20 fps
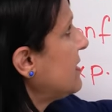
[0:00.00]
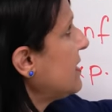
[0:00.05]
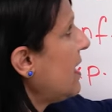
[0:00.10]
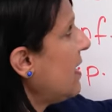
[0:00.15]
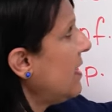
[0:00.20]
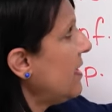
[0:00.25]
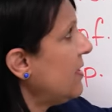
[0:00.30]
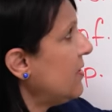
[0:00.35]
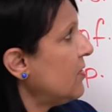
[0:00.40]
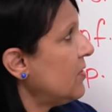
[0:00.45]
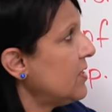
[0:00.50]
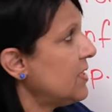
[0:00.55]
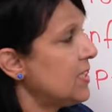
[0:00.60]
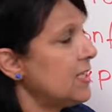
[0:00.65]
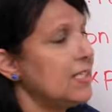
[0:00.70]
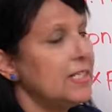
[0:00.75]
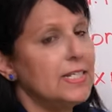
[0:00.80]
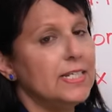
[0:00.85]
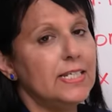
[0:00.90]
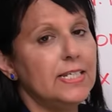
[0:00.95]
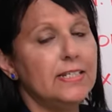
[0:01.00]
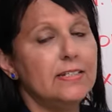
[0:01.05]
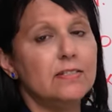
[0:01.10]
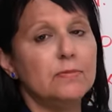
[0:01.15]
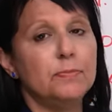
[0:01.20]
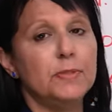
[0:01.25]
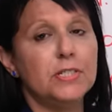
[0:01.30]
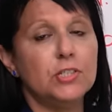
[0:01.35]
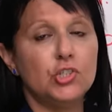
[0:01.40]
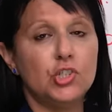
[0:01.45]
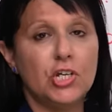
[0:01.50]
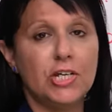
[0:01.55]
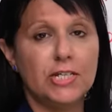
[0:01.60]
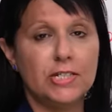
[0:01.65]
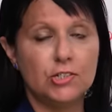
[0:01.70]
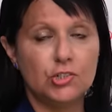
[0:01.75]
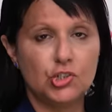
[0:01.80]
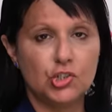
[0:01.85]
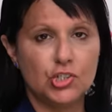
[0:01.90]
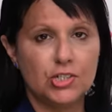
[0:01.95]
tires need to be
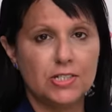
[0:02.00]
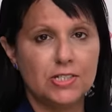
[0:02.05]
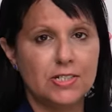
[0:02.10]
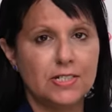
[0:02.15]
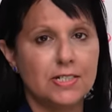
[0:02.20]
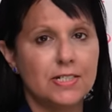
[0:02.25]
changed.